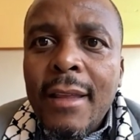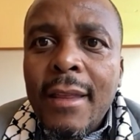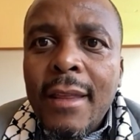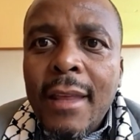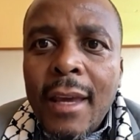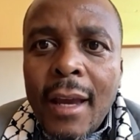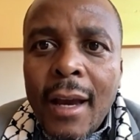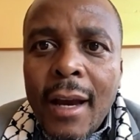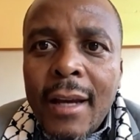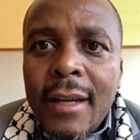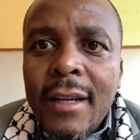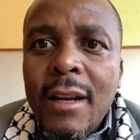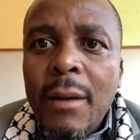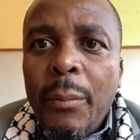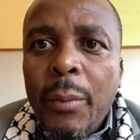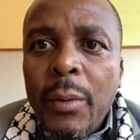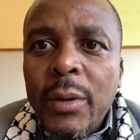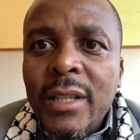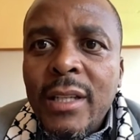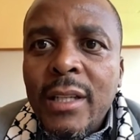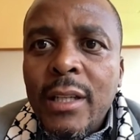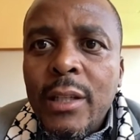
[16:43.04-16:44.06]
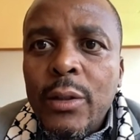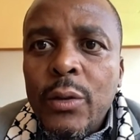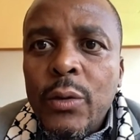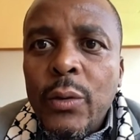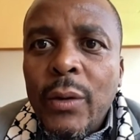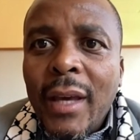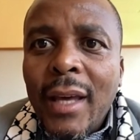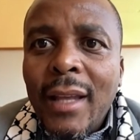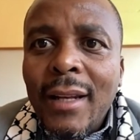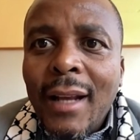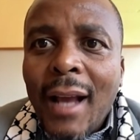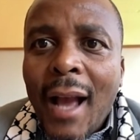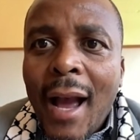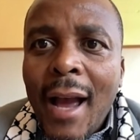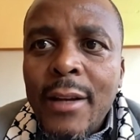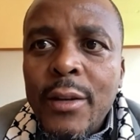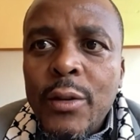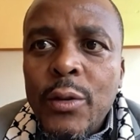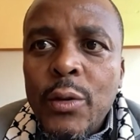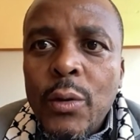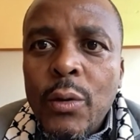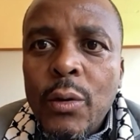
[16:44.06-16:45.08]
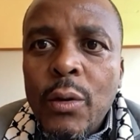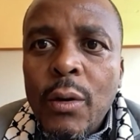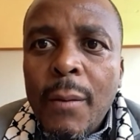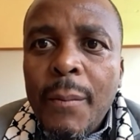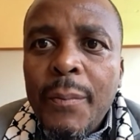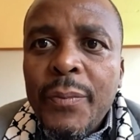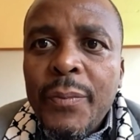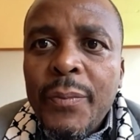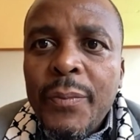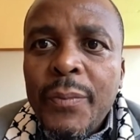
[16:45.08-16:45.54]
They are in a position to kind of guide you.